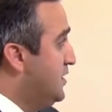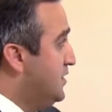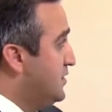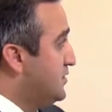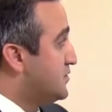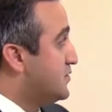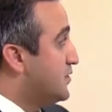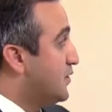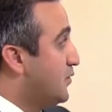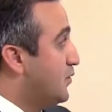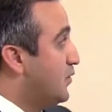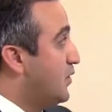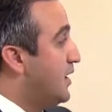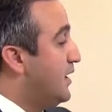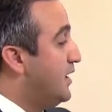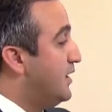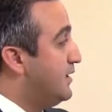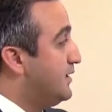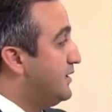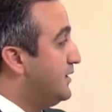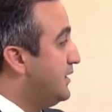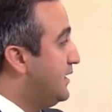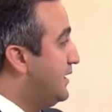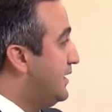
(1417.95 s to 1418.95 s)
So
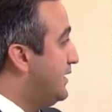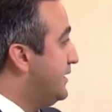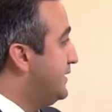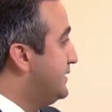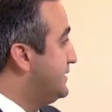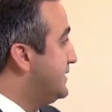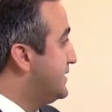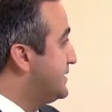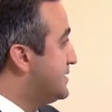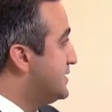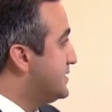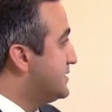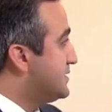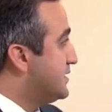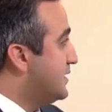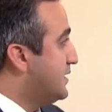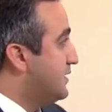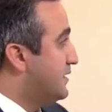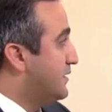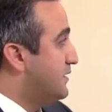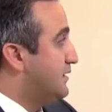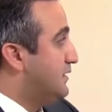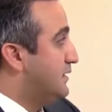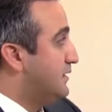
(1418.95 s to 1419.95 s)
uh, this is
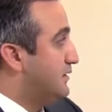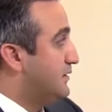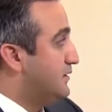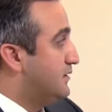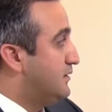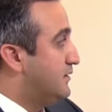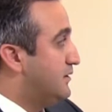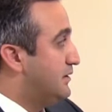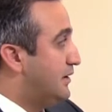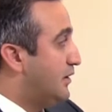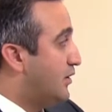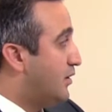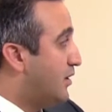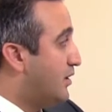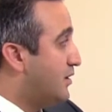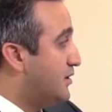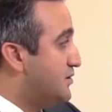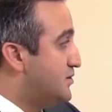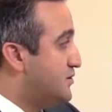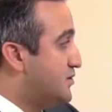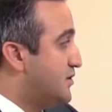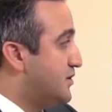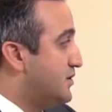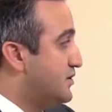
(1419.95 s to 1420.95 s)
a
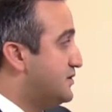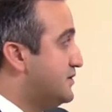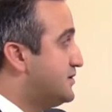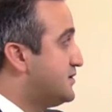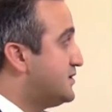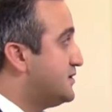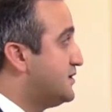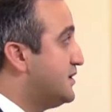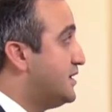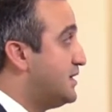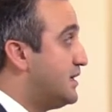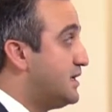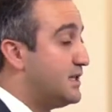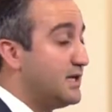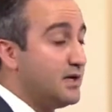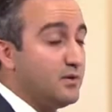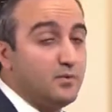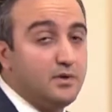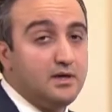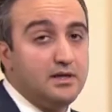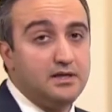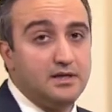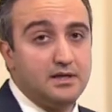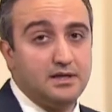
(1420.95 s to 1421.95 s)
large study that
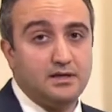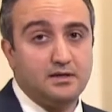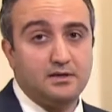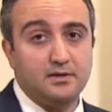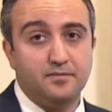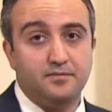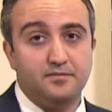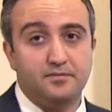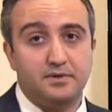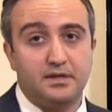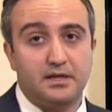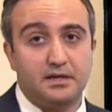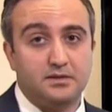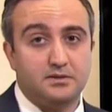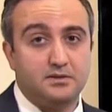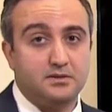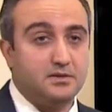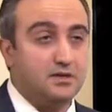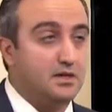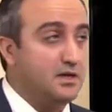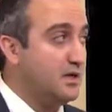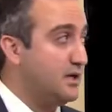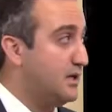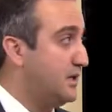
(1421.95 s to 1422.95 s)
we did
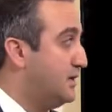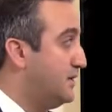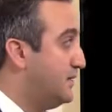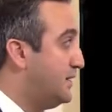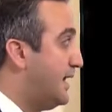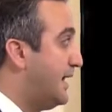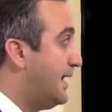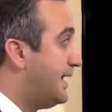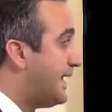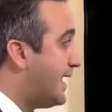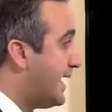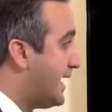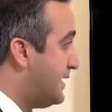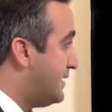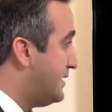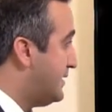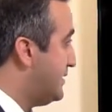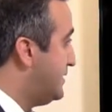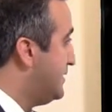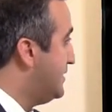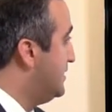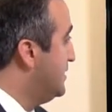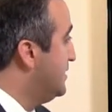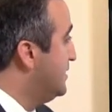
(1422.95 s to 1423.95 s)
that uh, I
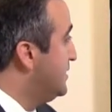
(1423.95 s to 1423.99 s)
headed